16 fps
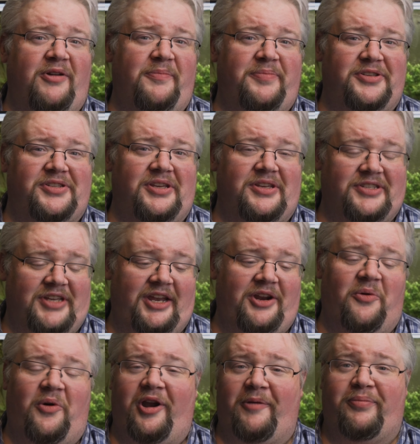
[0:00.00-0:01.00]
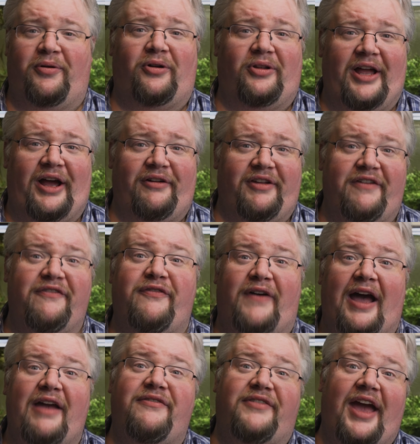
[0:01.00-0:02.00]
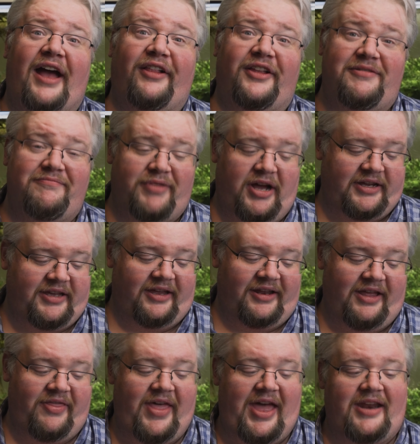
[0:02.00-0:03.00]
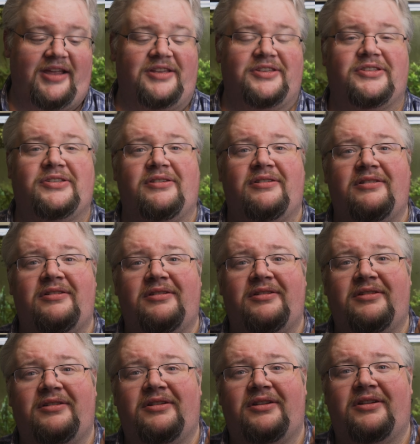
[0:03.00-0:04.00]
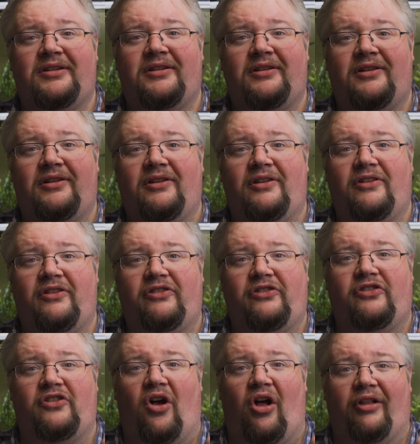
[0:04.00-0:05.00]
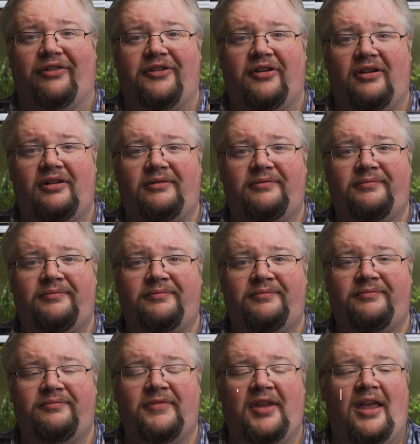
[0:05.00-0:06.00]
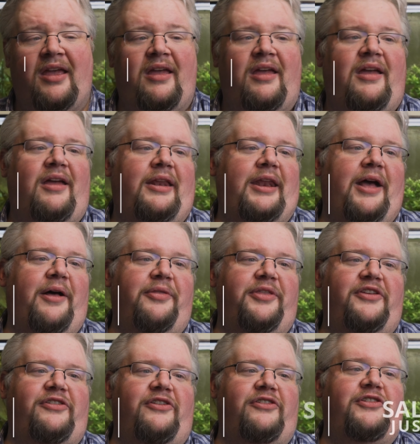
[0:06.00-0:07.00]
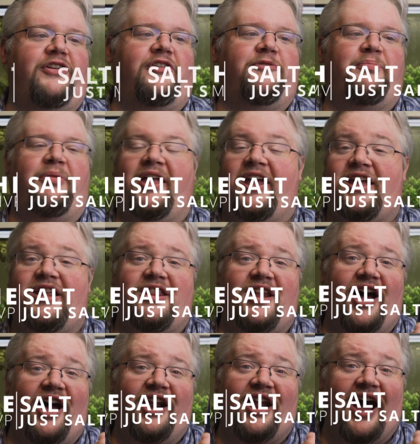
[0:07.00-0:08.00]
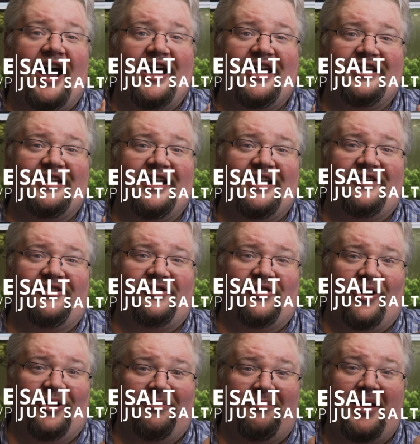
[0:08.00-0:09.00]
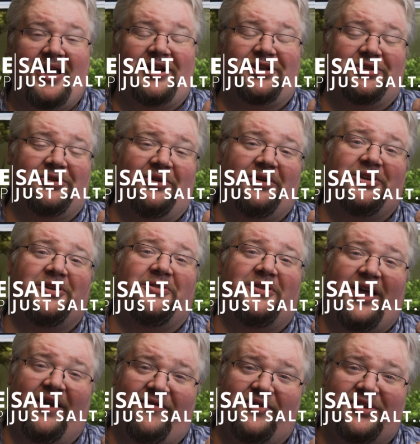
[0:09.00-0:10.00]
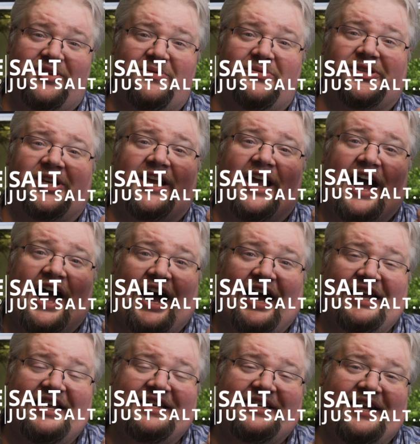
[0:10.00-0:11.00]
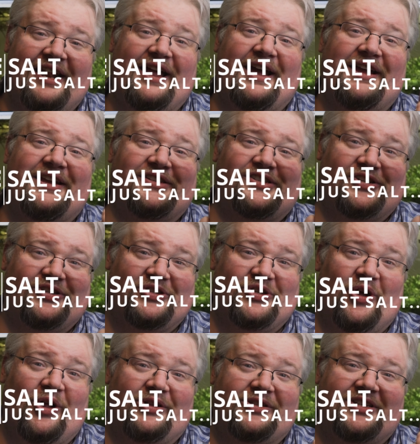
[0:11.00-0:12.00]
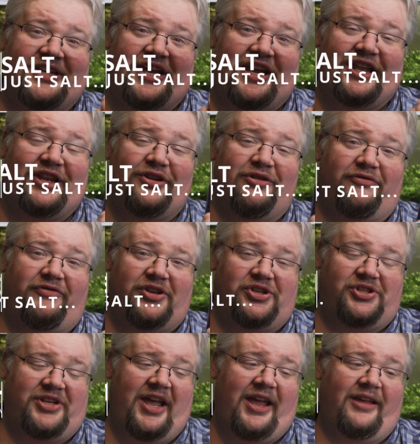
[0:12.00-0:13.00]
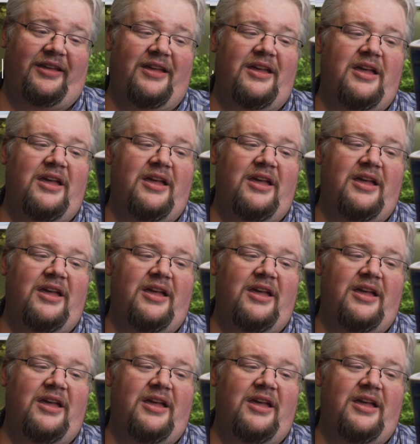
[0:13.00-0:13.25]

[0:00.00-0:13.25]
purposes, I don't want to pull out a five-gallon bucket, and that is salt. Now, this is just plain non-iodinized salt. Make sure you're never using iodinized salt in your fish tank.